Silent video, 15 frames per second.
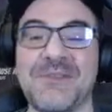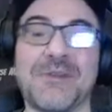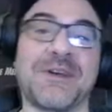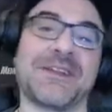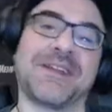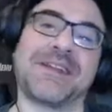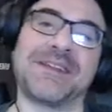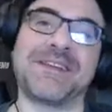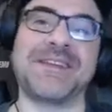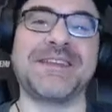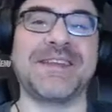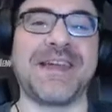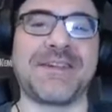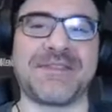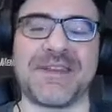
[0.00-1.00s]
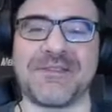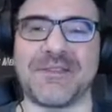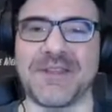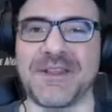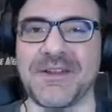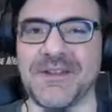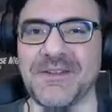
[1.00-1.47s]
Well, you have to have
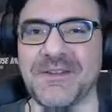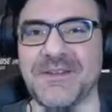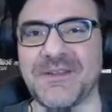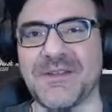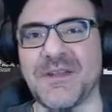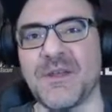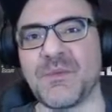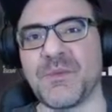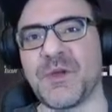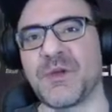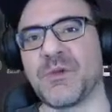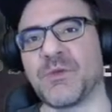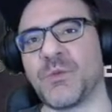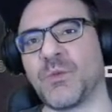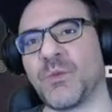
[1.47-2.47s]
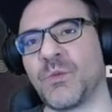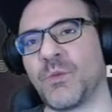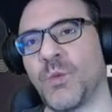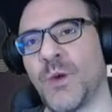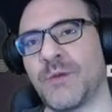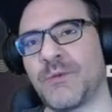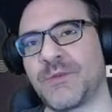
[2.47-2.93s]
a little. But
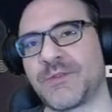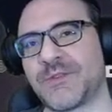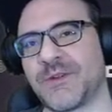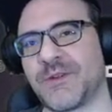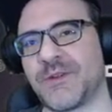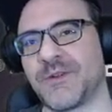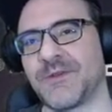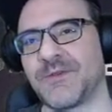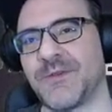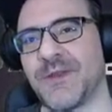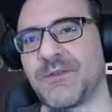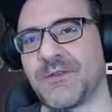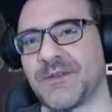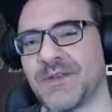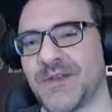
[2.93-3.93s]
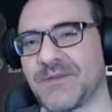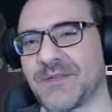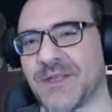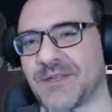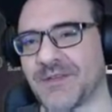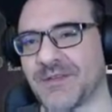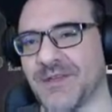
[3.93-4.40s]
what was your favorite
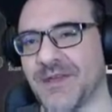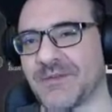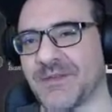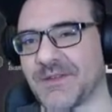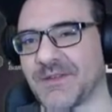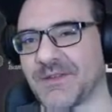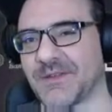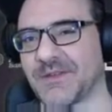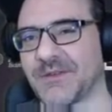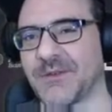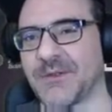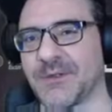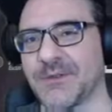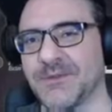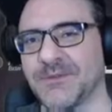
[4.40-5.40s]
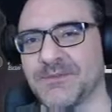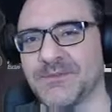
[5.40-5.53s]
subject or subjects in school?